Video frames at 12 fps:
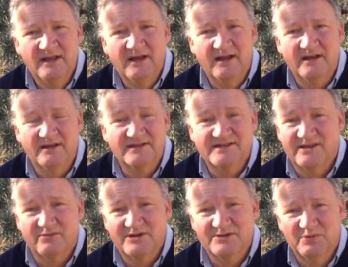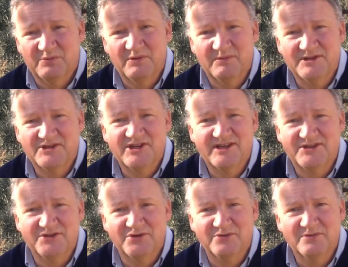because uh, otherwise we'll probably
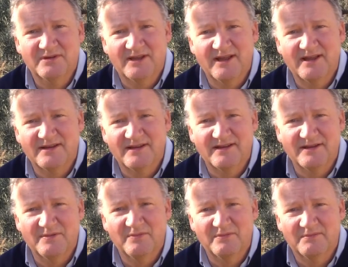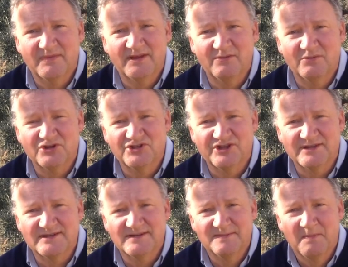chase you and uh, make you watch
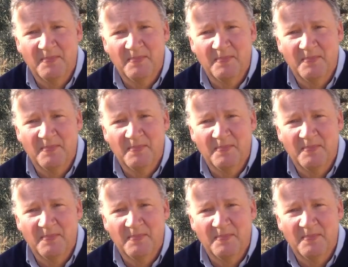it.